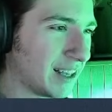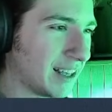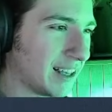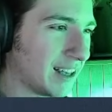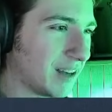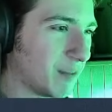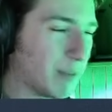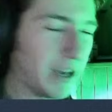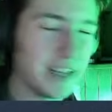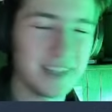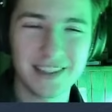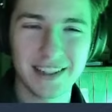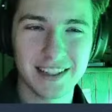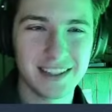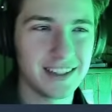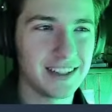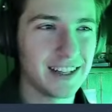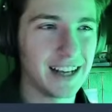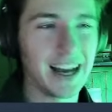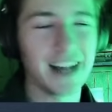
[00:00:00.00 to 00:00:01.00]

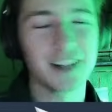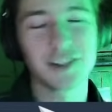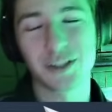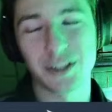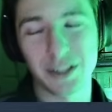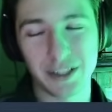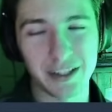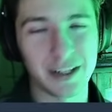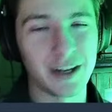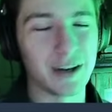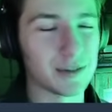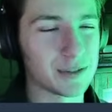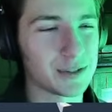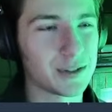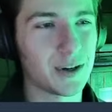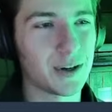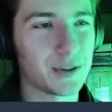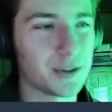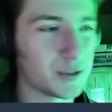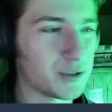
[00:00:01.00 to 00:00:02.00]
Basically, actually, no, it's
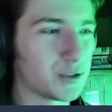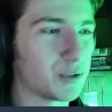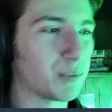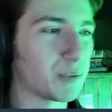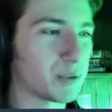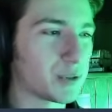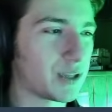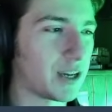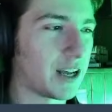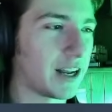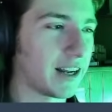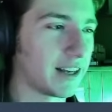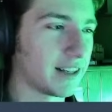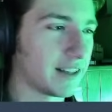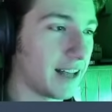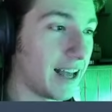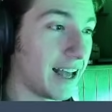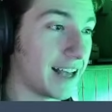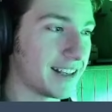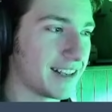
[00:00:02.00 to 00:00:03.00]
called the Supersonic,
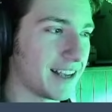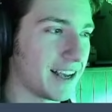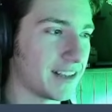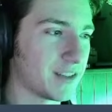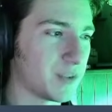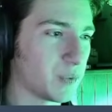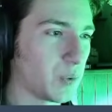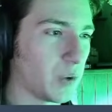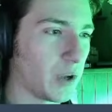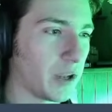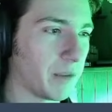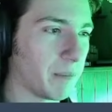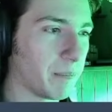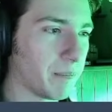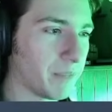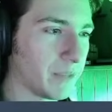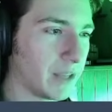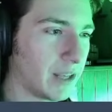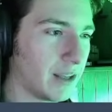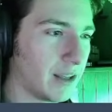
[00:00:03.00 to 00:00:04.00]
the SS-1.
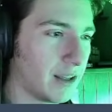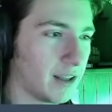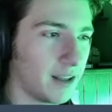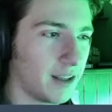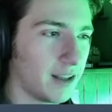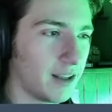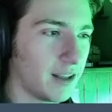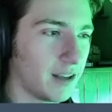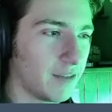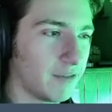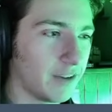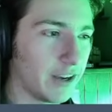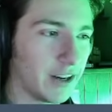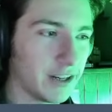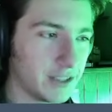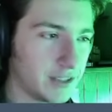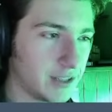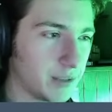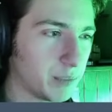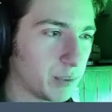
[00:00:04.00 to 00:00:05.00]
Very
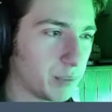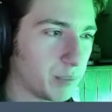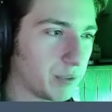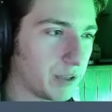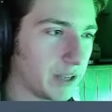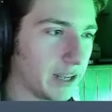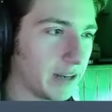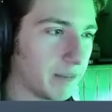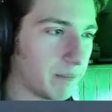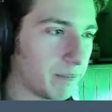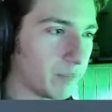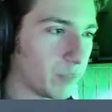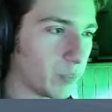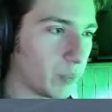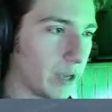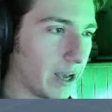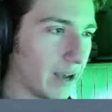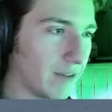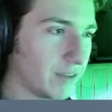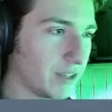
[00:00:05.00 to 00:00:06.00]
simple plane.
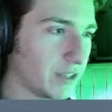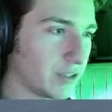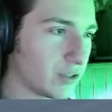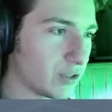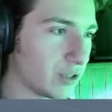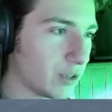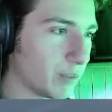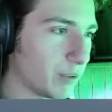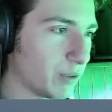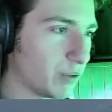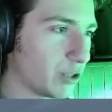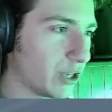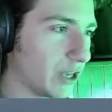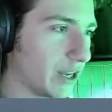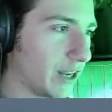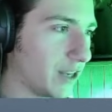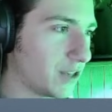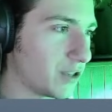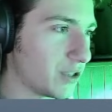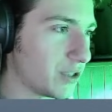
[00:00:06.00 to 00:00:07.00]
We have these turbojet
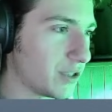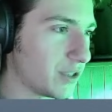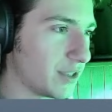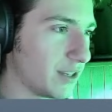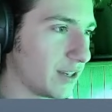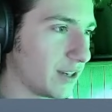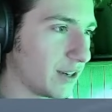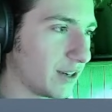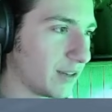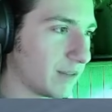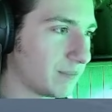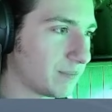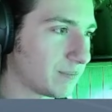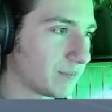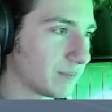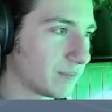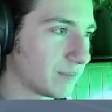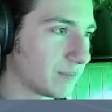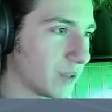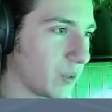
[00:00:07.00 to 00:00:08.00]
engines here.
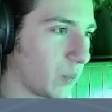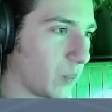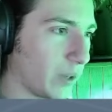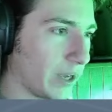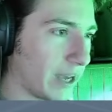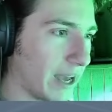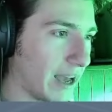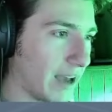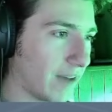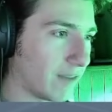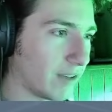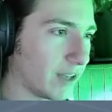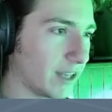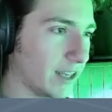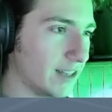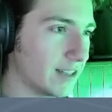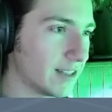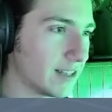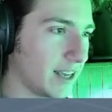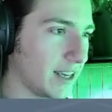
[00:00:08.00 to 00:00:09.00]
We have
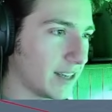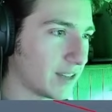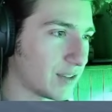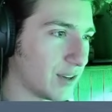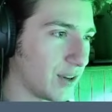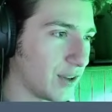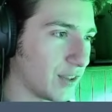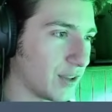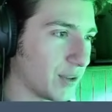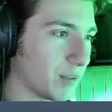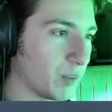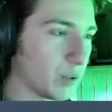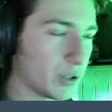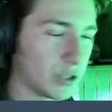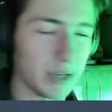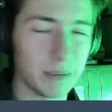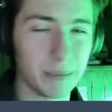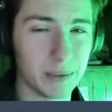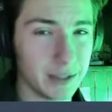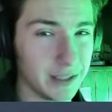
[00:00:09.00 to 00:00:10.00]
intakes on them, which
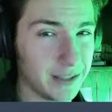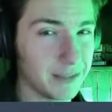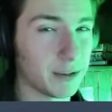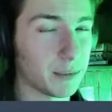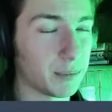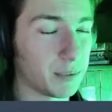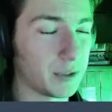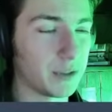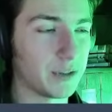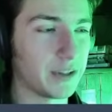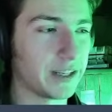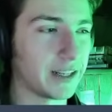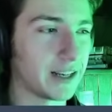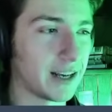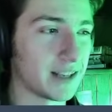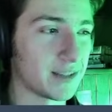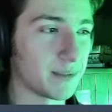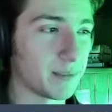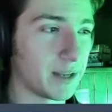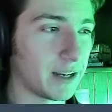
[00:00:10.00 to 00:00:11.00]
I believe are purely
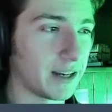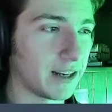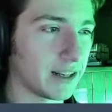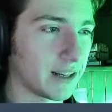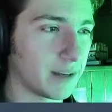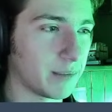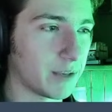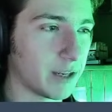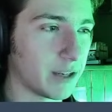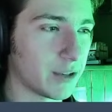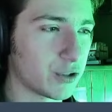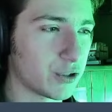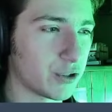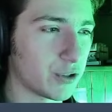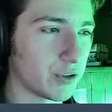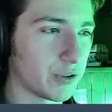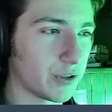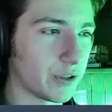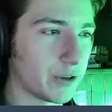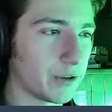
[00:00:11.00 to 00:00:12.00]
cosmetic. I'm not
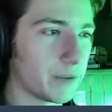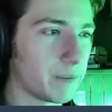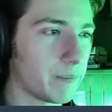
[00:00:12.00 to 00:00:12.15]
sure, though.